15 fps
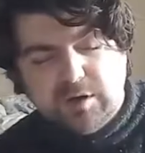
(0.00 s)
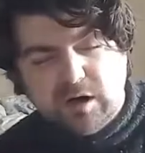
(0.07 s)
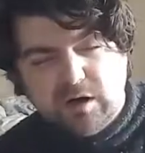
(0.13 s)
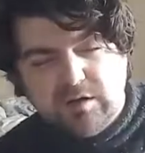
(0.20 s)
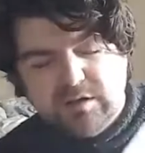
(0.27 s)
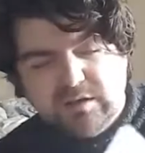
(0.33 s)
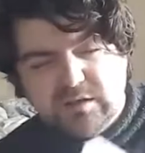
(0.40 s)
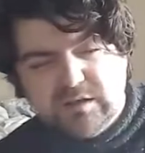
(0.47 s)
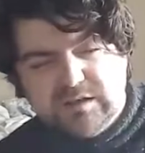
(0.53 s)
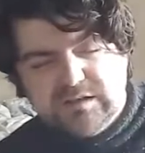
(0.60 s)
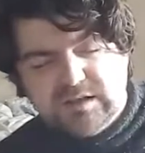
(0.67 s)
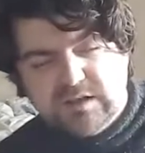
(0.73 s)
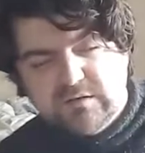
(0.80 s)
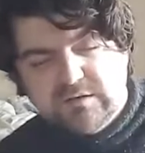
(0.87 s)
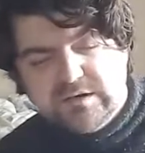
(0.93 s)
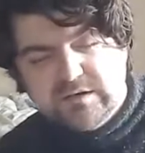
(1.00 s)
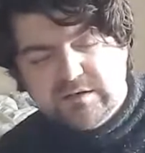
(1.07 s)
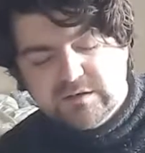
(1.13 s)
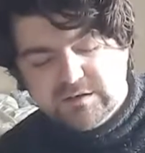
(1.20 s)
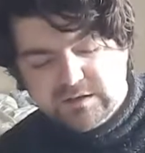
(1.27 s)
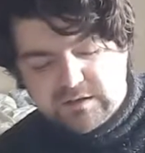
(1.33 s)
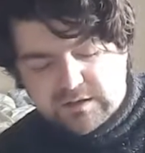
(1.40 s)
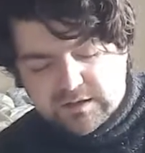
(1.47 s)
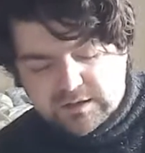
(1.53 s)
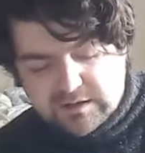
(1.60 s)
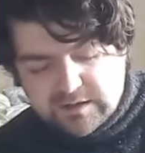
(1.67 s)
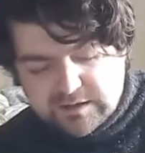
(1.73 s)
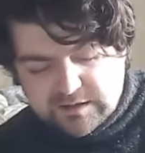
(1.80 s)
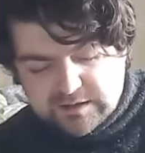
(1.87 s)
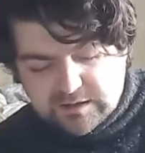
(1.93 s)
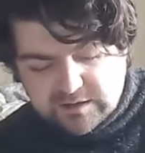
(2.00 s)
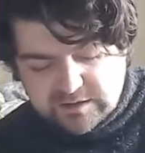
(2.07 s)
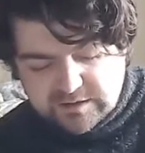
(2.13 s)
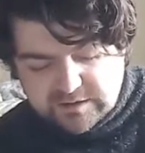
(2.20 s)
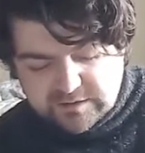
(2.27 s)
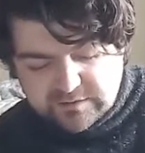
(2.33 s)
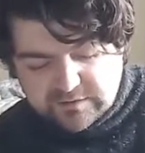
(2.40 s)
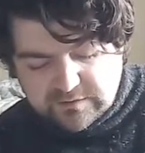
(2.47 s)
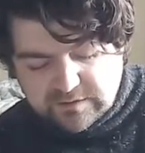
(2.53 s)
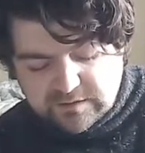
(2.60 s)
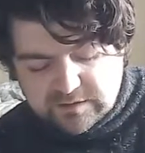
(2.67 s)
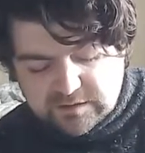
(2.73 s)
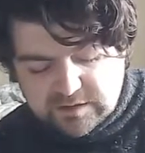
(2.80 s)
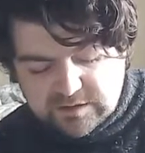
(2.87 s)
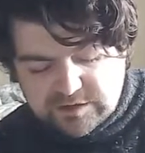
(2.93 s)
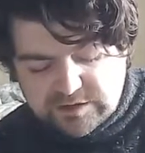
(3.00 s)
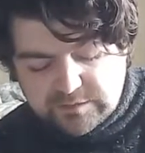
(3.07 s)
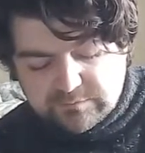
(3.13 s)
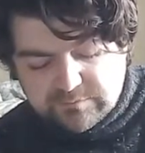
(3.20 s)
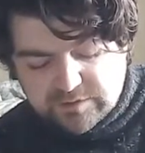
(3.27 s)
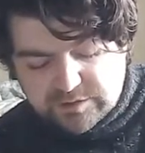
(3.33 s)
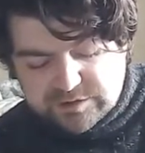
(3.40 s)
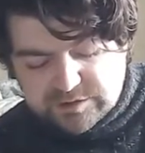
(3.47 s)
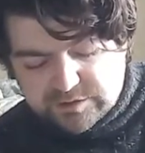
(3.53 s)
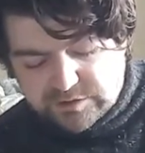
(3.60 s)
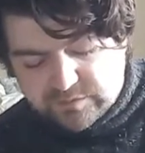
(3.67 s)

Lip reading: particle accelerators, like a cheap version